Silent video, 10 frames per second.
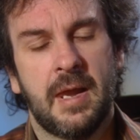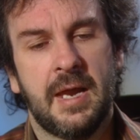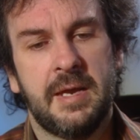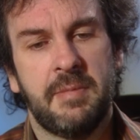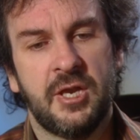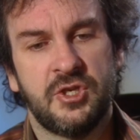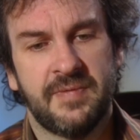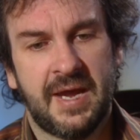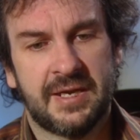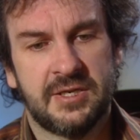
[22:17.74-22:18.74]
a bunch
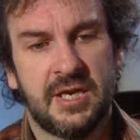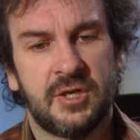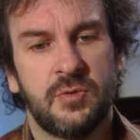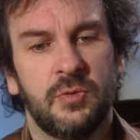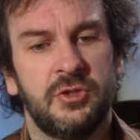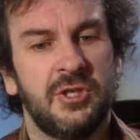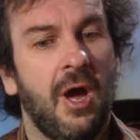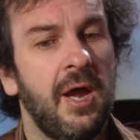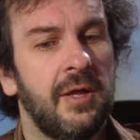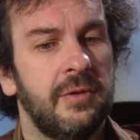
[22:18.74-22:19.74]
of architectural
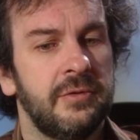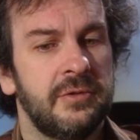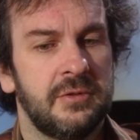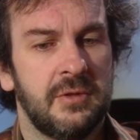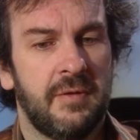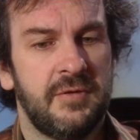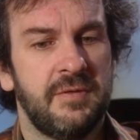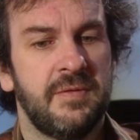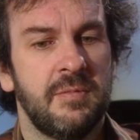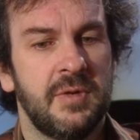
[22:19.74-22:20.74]
styles of
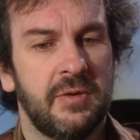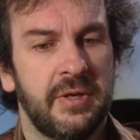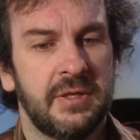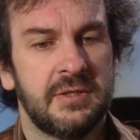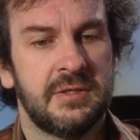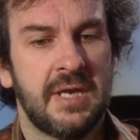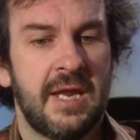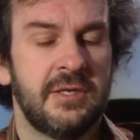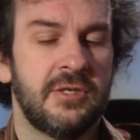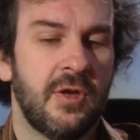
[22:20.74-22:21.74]
different buildings,
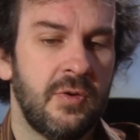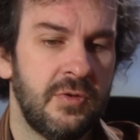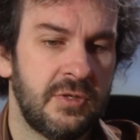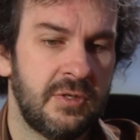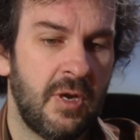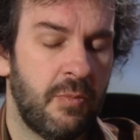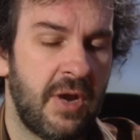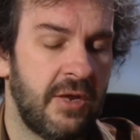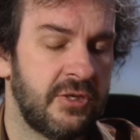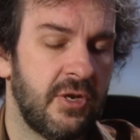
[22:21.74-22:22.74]
sandstones, you know,
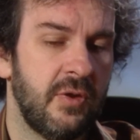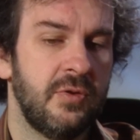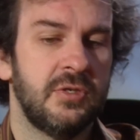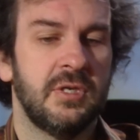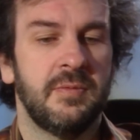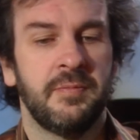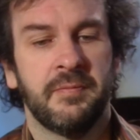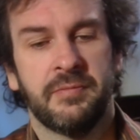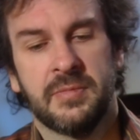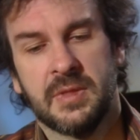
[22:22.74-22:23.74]
brownstones, and
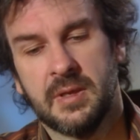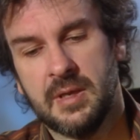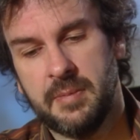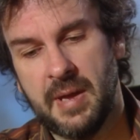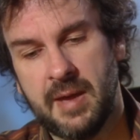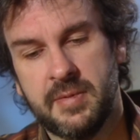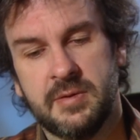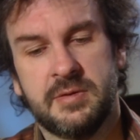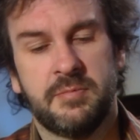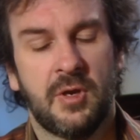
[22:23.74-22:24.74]

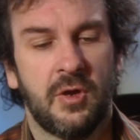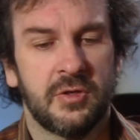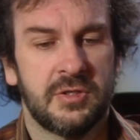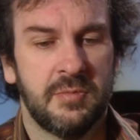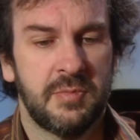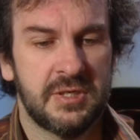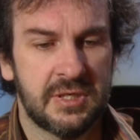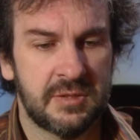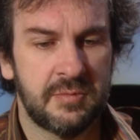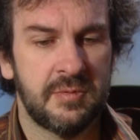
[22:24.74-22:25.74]
apartment blocks, and
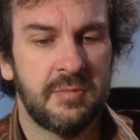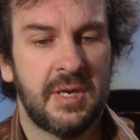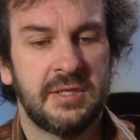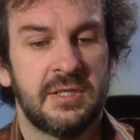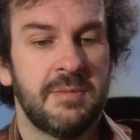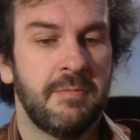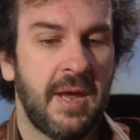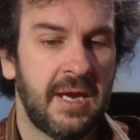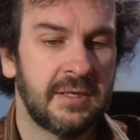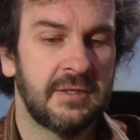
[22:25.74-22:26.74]
business places, and
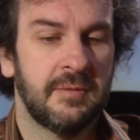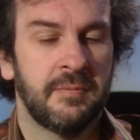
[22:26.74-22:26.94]
banks.